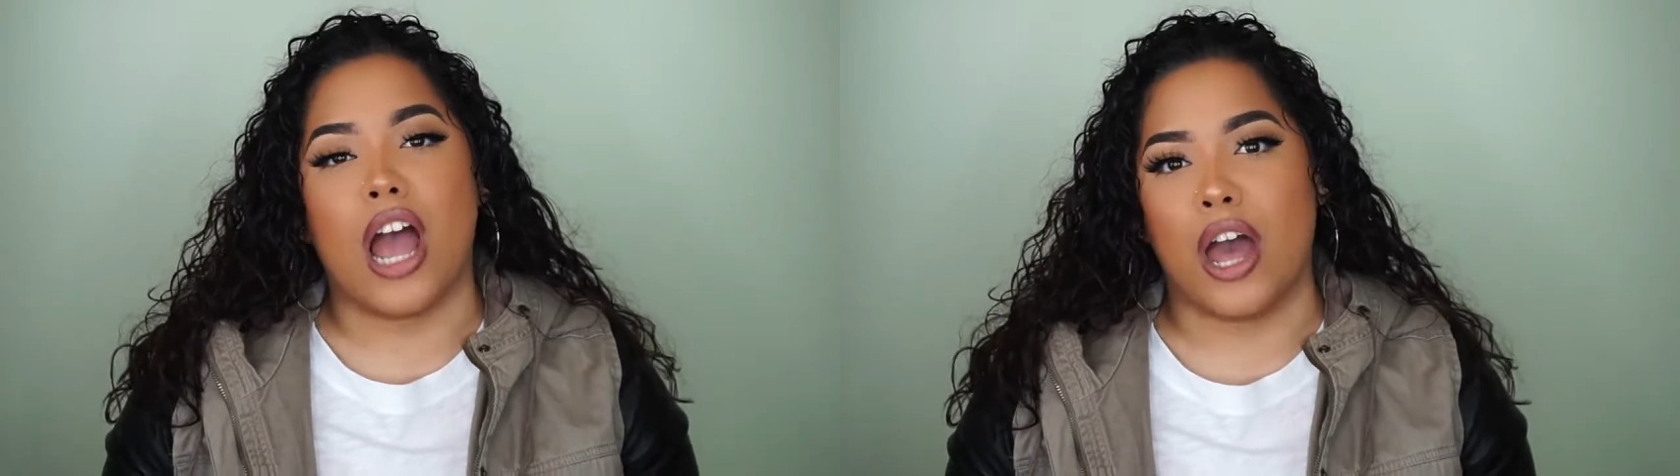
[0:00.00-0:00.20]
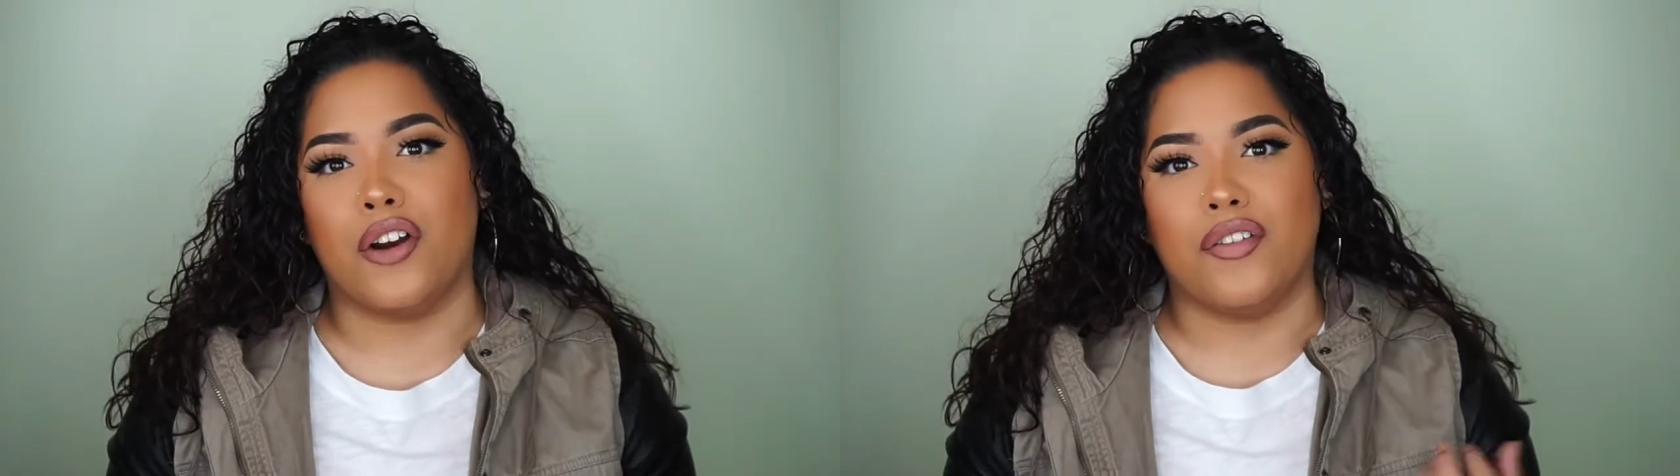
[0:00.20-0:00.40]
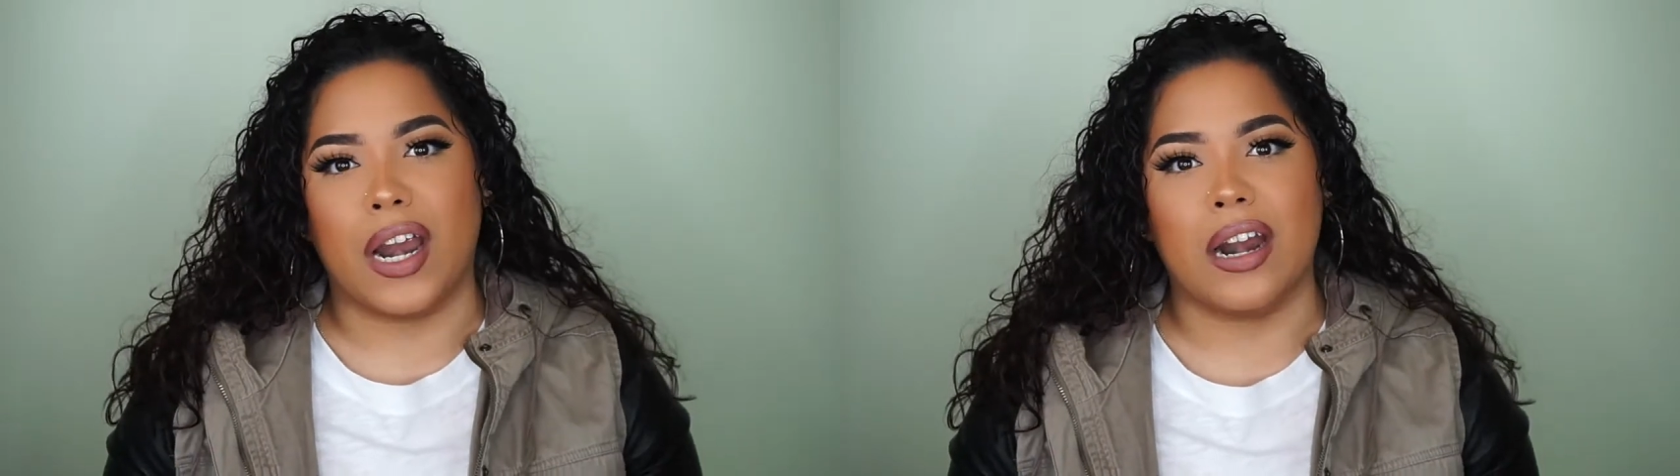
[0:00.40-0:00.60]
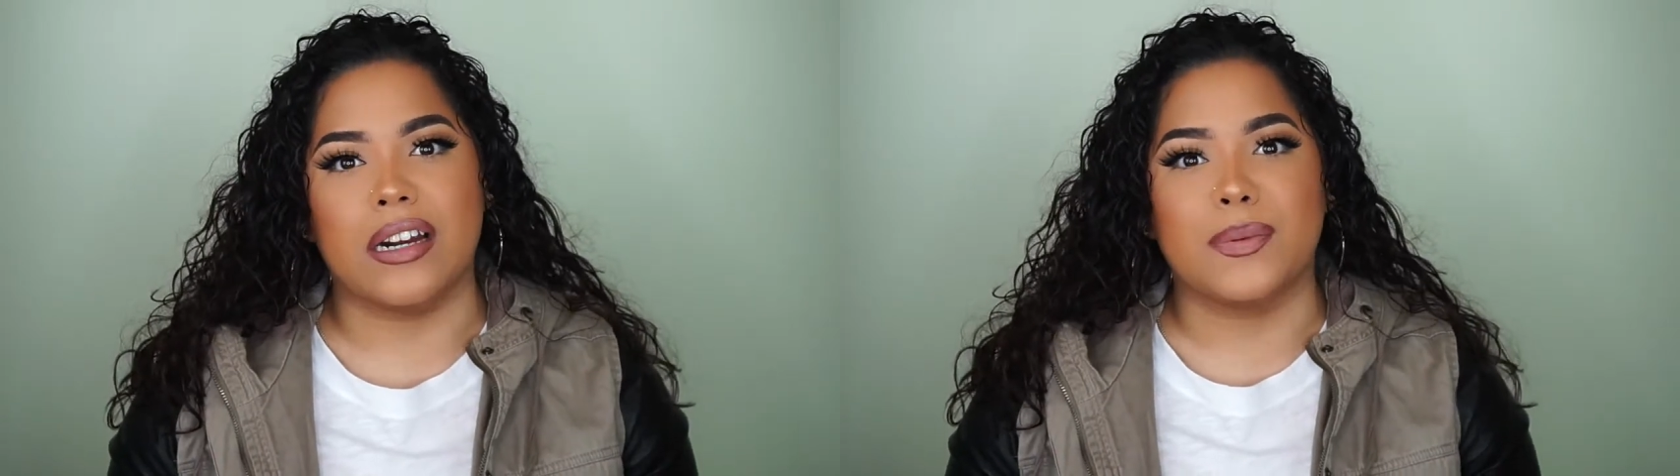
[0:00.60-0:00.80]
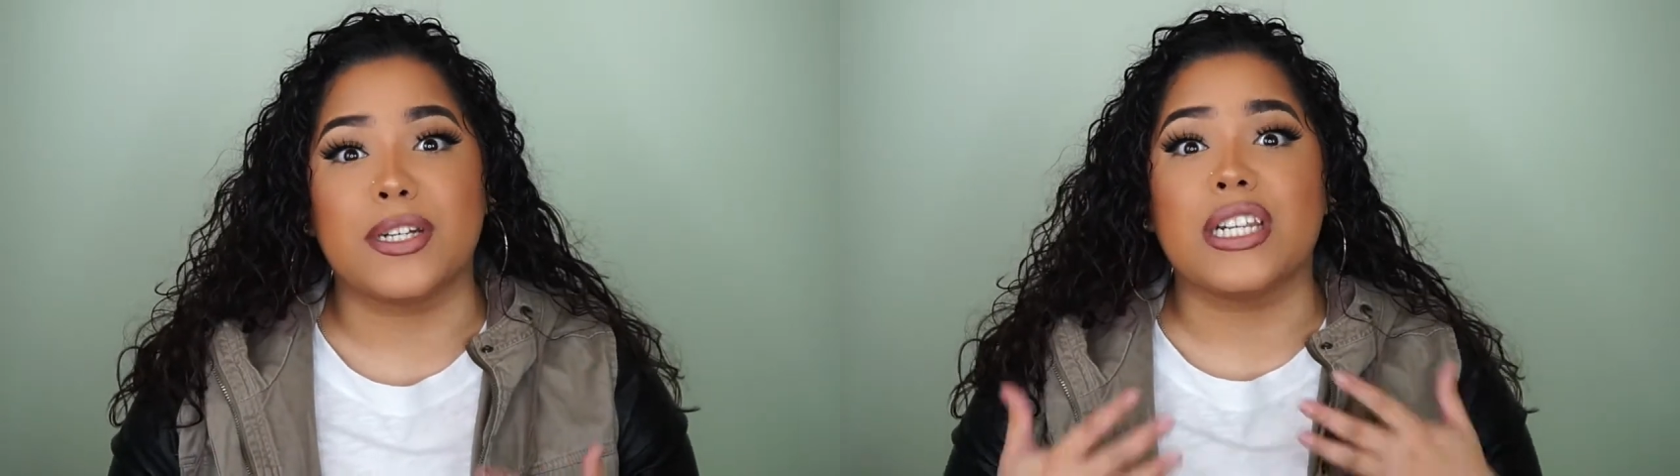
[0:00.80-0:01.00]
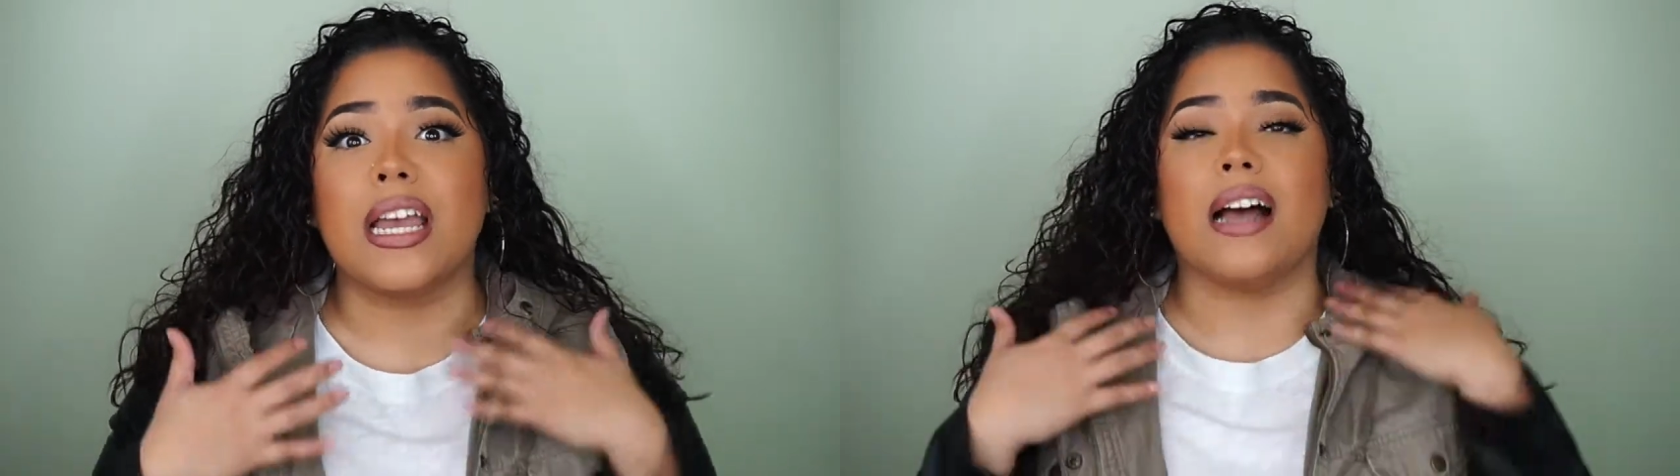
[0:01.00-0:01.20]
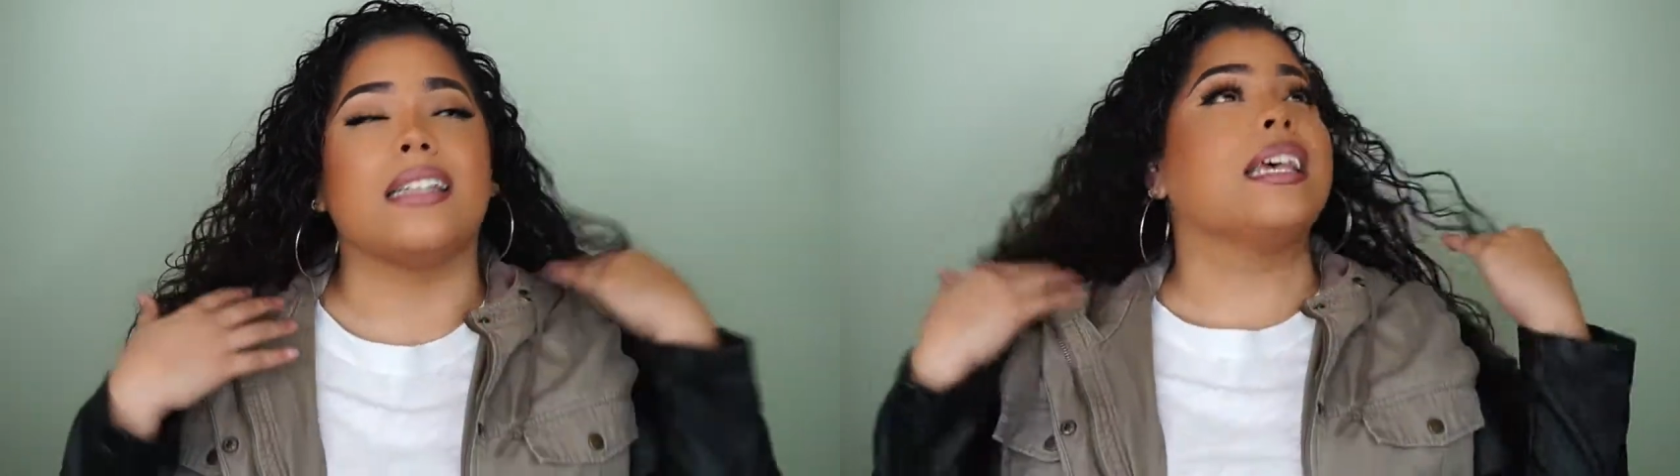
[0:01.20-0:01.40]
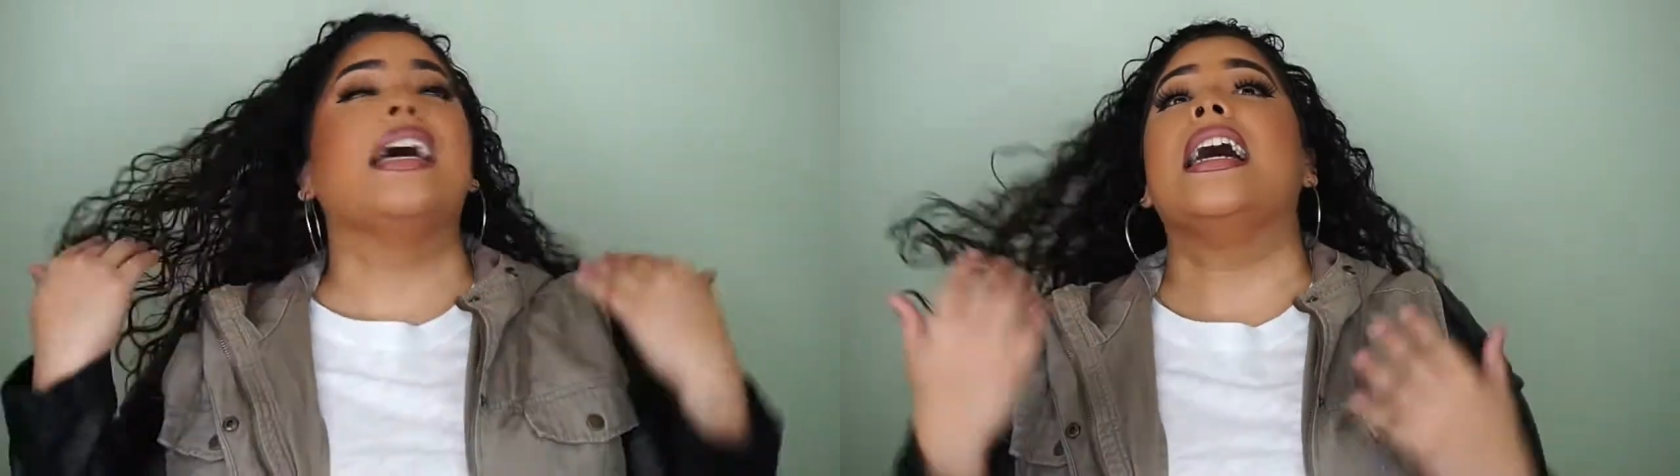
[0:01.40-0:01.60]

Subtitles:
out of your hair. Especially us,